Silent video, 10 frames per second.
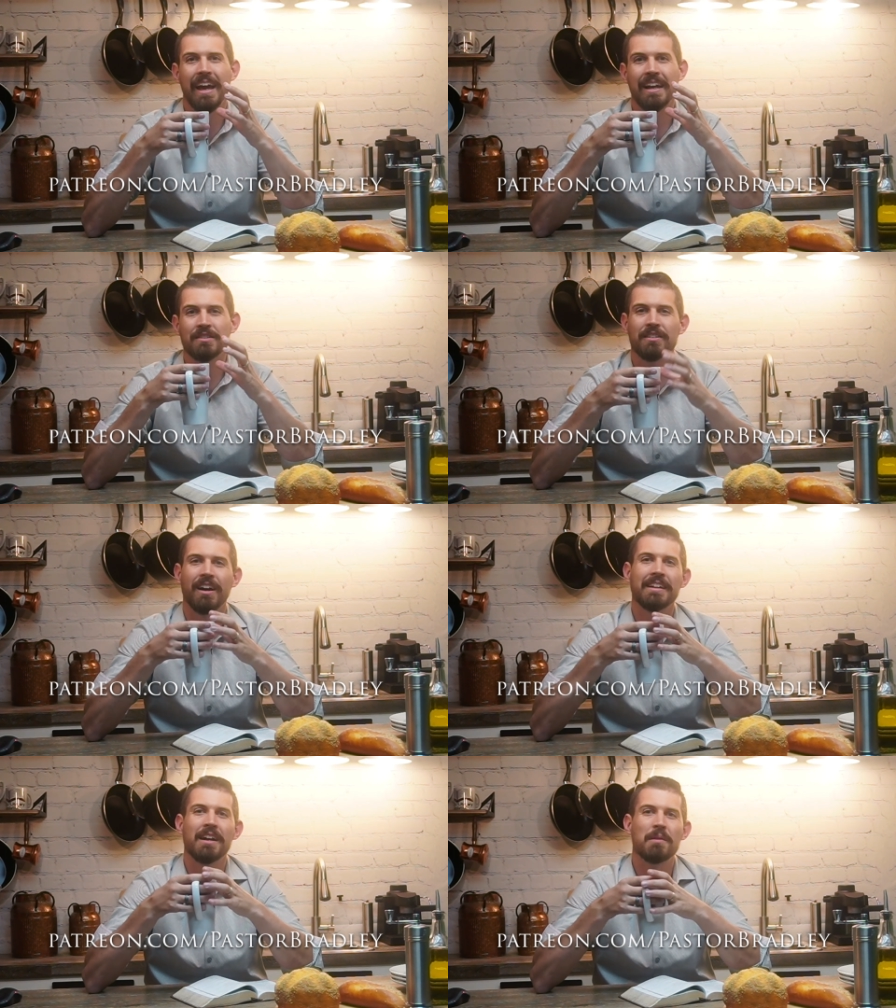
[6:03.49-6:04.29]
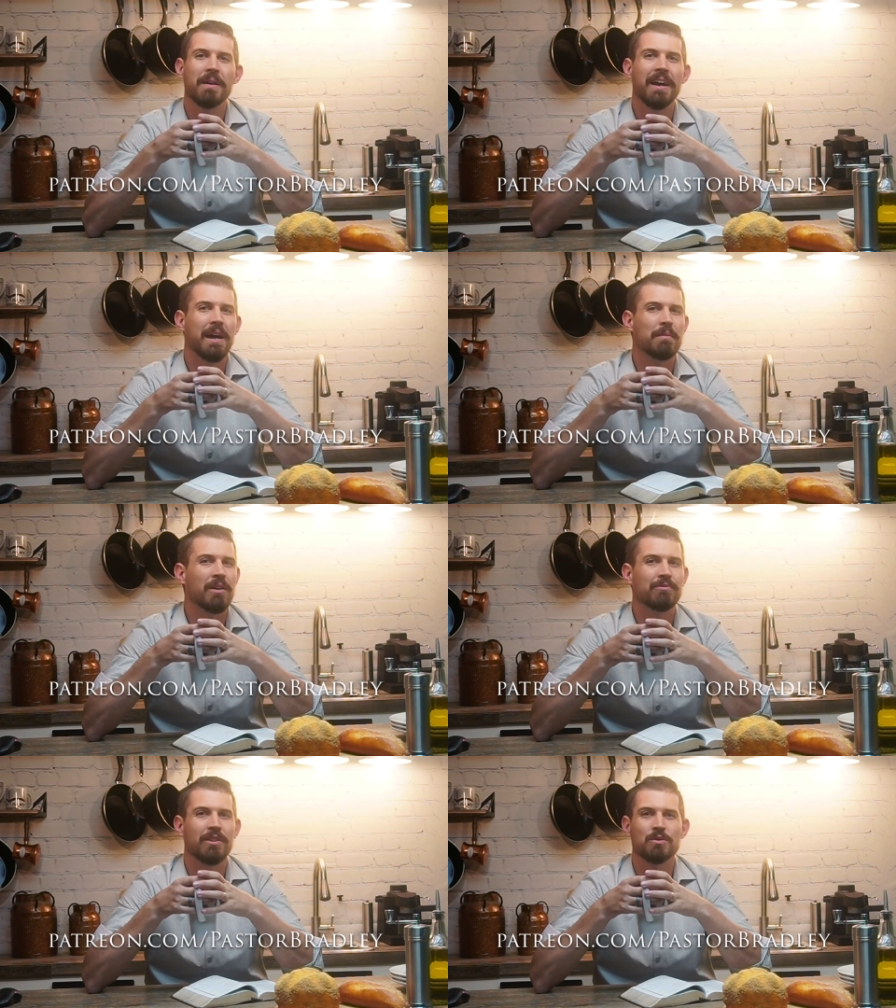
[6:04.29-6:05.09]
and sign up, and my
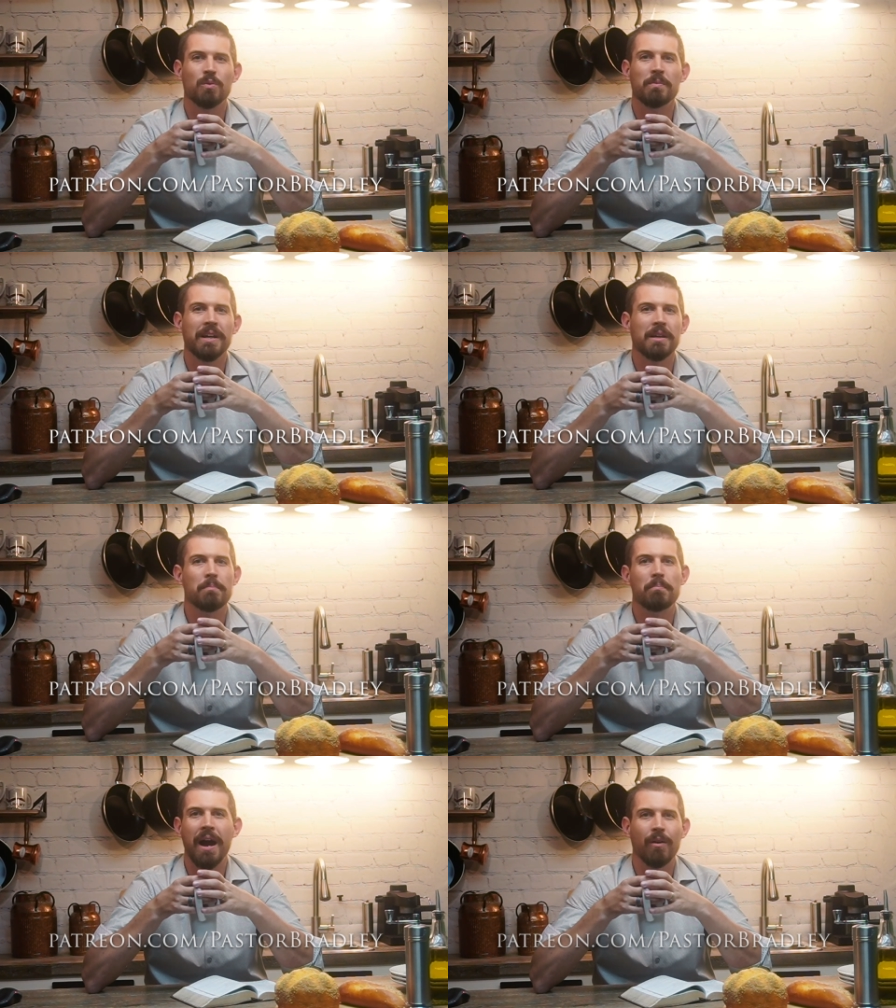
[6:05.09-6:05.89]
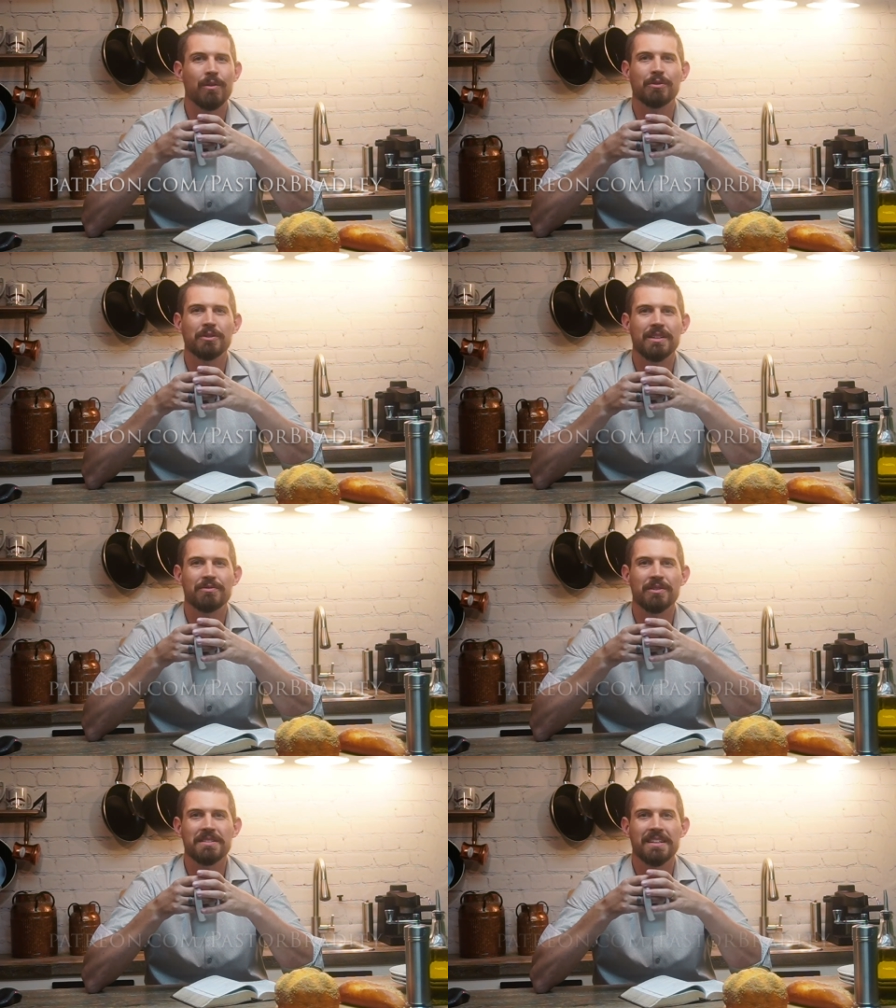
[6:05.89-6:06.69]
friends, we'll make a powerful
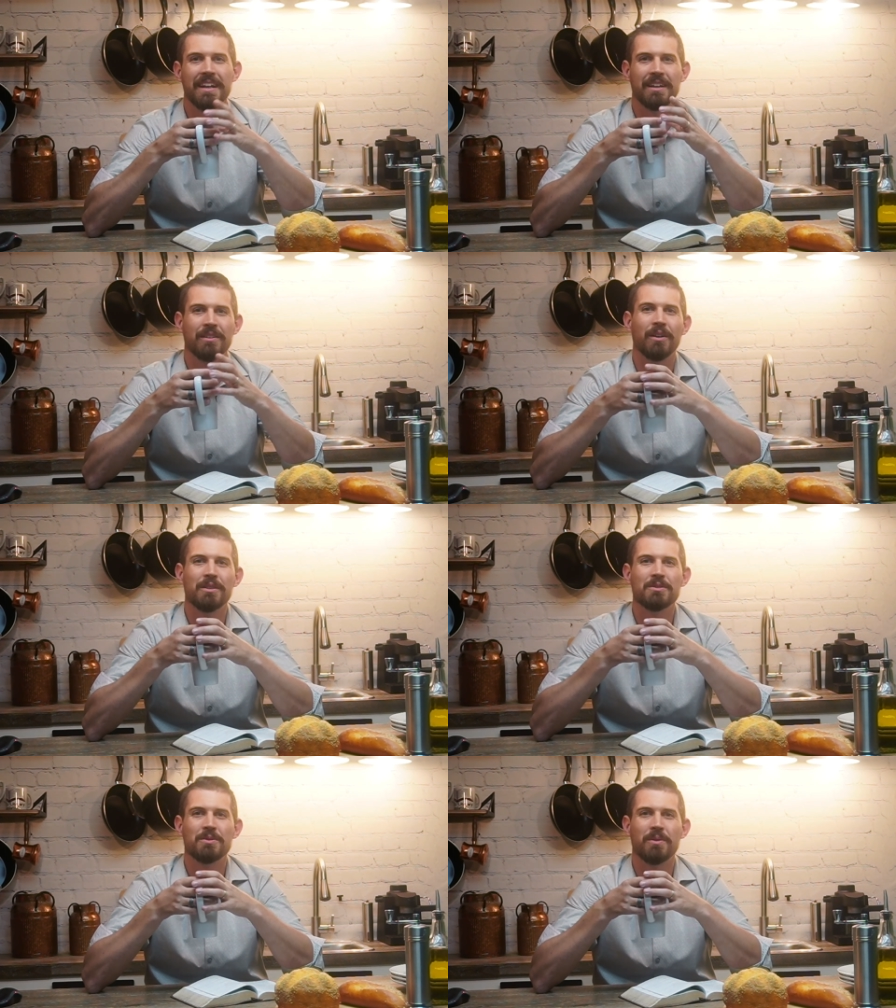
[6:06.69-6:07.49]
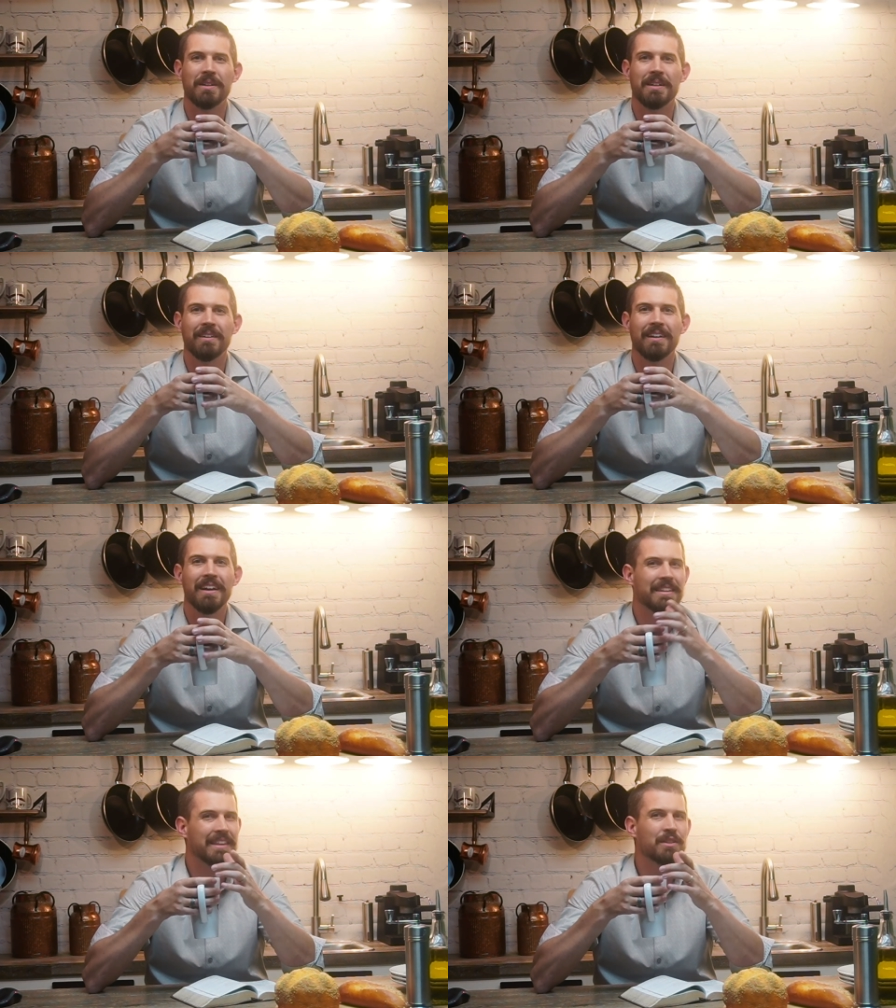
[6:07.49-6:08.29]
difference in all those who want to hear.
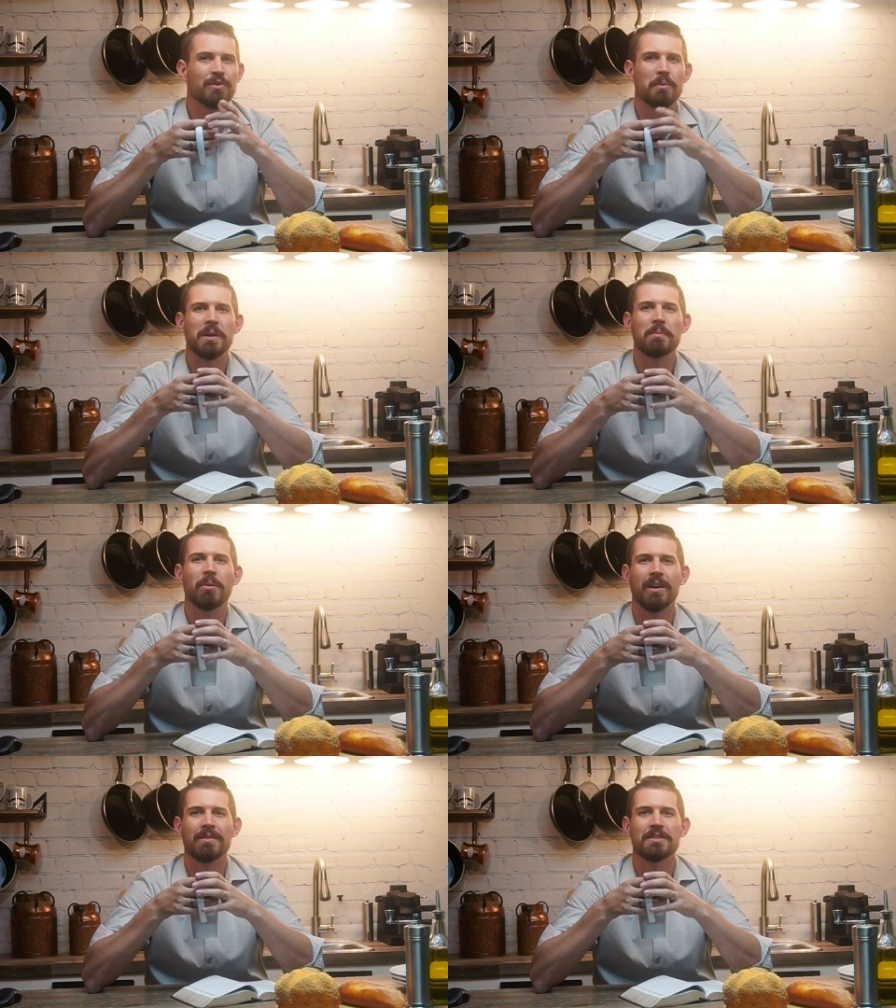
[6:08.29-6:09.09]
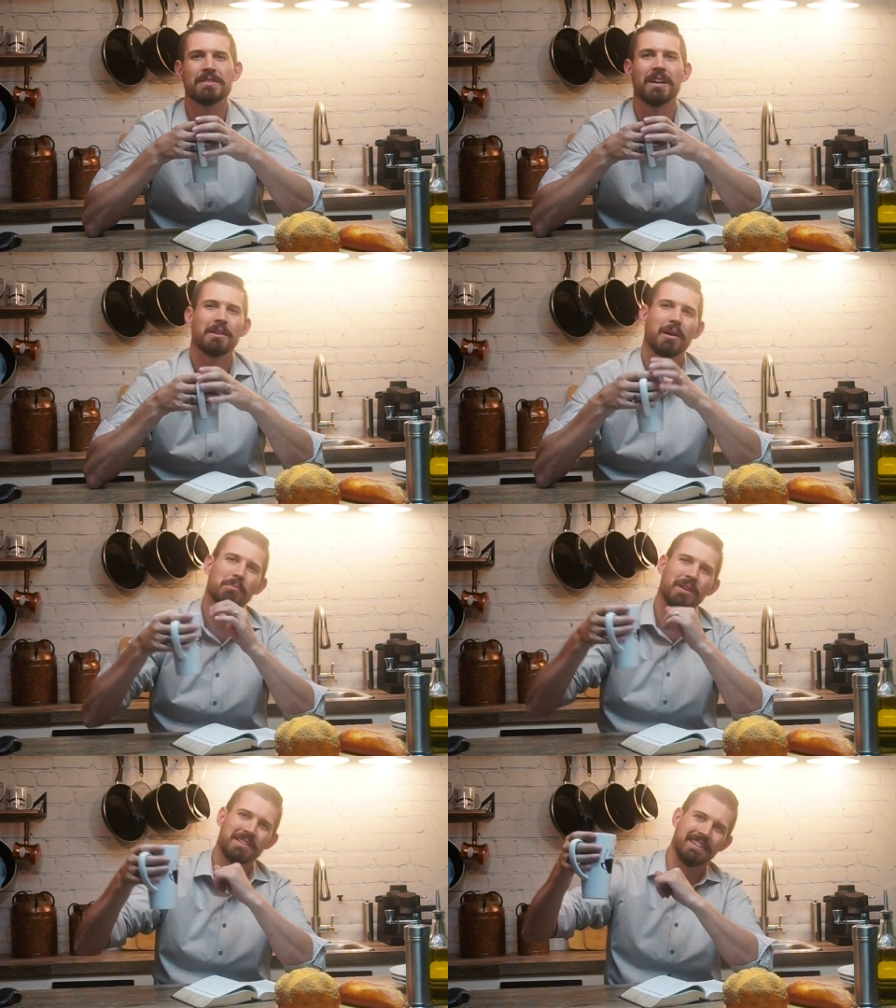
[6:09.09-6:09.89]
Thanks for being part of us. God
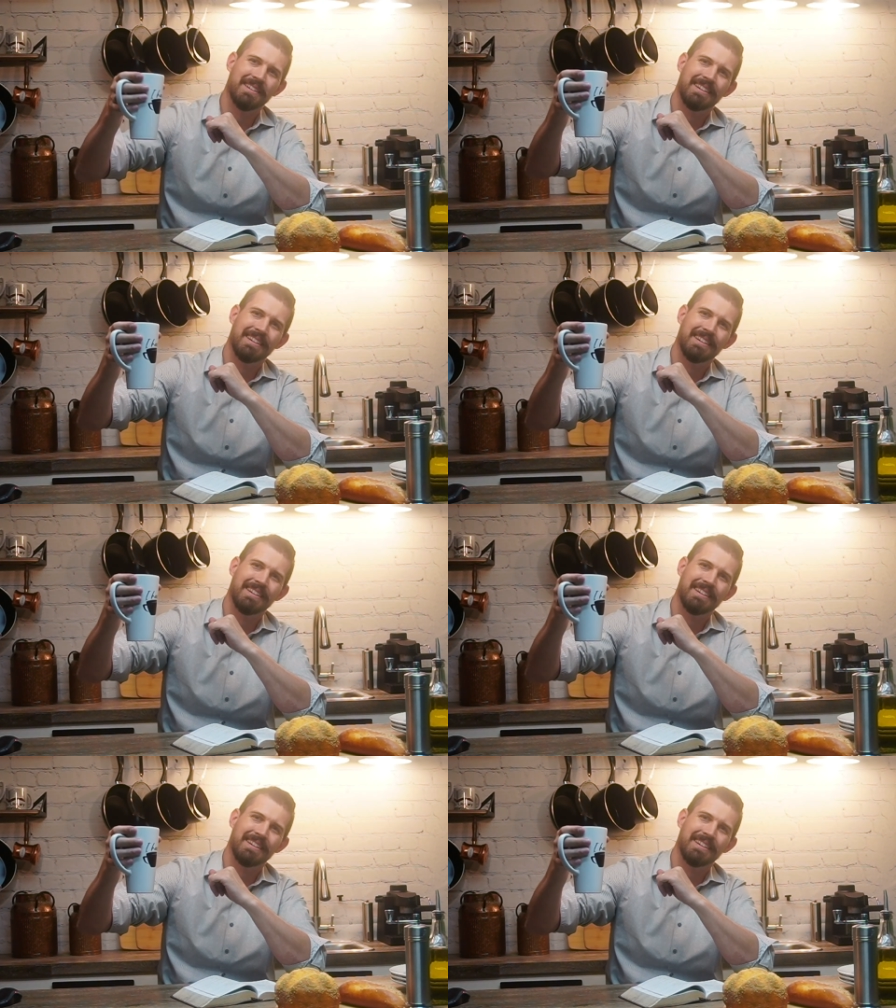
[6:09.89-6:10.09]
bless you.